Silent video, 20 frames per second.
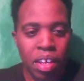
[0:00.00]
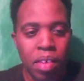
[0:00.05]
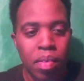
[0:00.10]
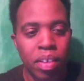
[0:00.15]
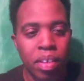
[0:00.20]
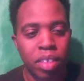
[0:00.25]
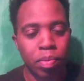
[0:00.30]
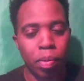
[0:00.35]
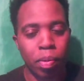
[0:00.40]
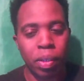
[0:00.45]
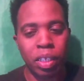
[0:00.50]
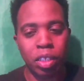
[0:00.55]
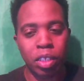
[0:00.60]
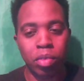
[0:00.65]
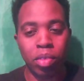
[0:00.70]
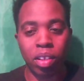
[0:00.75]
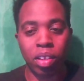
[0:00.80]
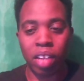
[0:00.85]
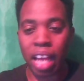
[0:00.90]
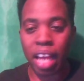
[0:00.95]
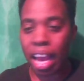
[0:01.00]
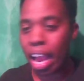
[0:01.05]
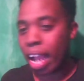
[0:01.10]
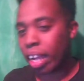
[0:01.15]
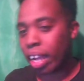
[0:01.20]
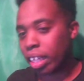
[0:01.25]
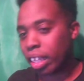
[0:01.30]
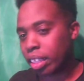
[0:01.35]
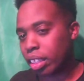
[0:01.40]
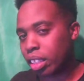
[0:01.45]
It's pretty
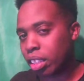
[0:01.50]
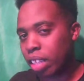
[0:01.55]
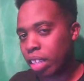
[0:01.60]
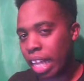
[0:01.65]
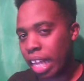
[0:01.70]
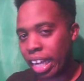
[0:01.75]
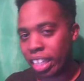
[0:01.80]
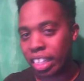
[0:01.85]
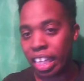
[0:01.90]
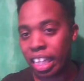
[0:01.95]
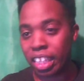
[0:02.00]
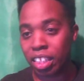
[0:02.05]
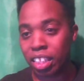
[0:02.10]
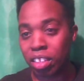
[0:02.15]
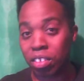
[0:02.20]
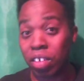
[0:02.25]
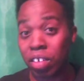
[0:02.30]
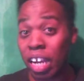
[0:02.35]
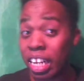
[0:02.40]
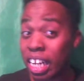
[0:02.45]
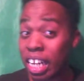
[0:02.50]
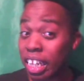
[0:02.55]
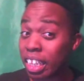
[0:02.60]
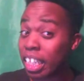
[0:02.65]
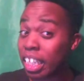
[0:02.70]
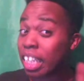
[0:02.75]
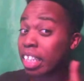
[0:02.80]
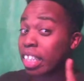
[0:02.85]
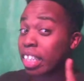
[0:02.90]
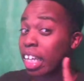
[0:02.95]
lackadaisical, and I
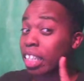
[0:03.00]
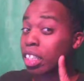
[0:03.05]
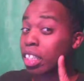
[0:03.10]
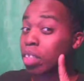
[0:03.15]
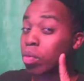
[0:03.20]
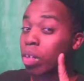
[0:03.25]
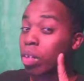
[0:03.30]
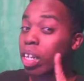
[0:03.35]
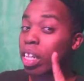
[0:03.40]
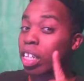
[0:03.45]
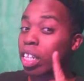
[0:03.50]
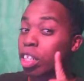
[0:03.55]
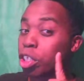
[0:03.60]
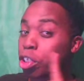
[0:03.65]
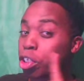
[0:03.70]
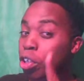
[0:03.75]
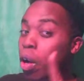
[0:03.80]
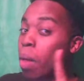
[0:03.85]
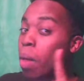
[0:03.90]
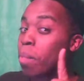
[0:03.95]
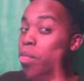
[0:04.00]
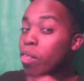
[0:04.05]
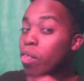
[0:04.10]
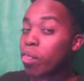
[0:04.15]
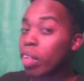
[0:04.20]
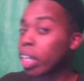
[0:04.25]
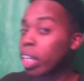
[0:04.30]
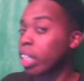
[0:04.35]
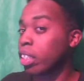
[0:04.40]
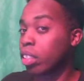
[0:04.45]
think that's one of the charms of
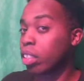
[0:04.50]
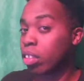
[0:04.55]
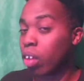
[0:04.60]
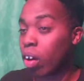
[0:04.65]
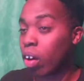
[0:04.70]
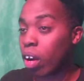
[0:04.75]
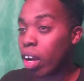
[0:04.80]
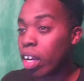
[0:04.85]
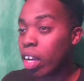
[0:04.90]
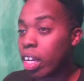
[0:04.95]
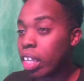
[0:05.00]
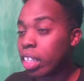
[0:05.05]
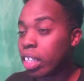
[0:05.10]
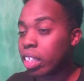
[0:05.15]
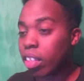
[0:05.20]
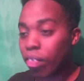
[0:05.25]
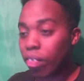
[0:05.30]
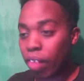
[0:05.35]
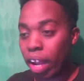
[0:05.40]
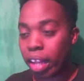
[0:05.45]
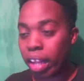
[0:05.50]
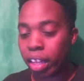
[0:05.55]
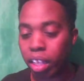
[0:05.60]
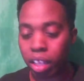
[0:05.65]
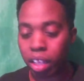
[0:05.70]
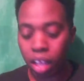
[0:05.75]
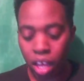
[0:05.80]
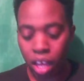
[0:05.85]
Lucky Star. The fact that